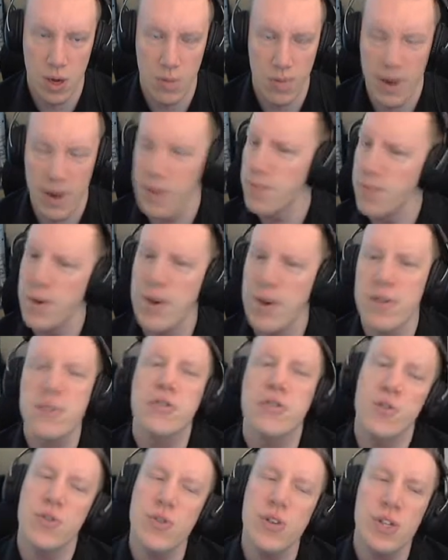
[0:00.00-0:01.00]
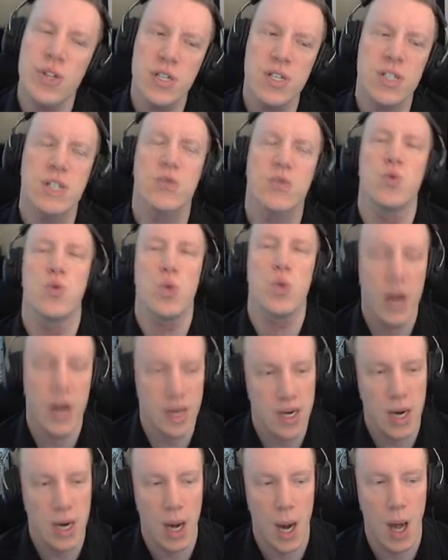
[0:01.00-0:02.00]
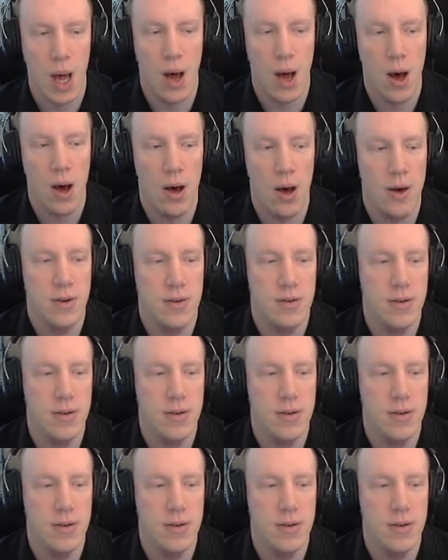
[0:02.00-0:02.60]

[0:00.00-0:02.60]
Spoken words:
but we're doing the quick claw